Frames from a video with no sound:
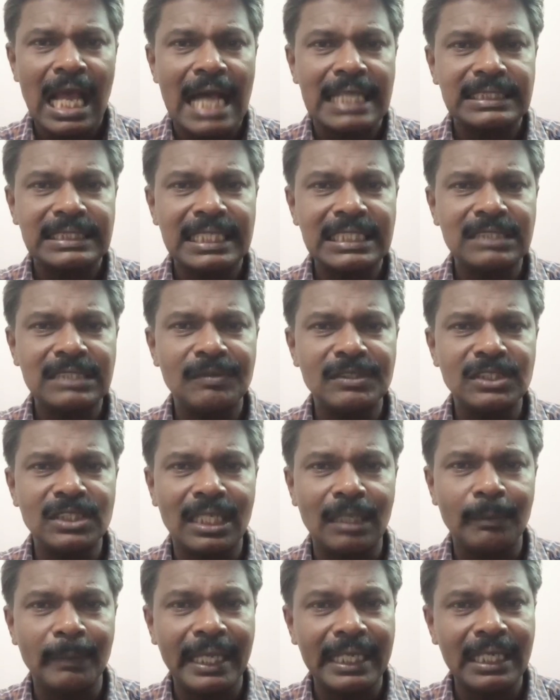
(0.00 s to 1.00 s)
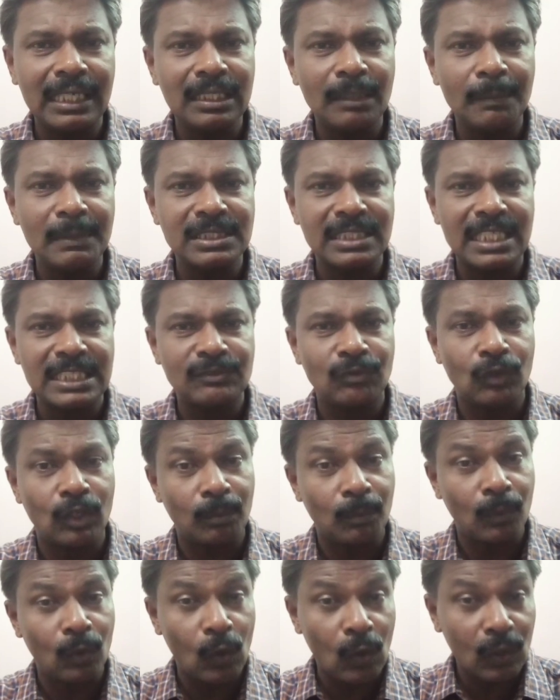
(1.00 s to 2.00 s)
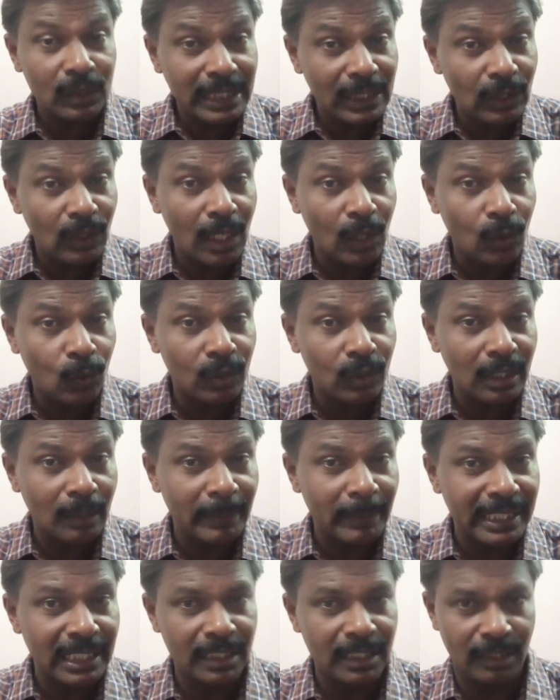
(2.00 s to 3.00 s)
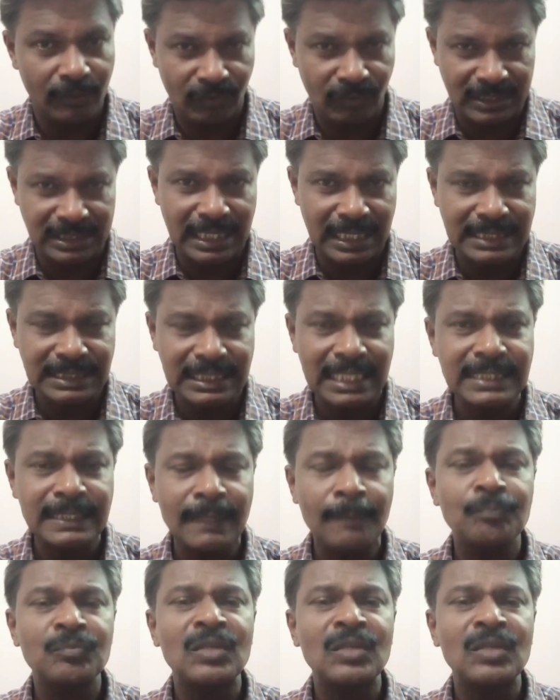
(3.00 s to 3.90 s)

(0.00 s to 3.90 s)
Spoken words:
Assets which remain in the business for more than one accounting period, fixed assets.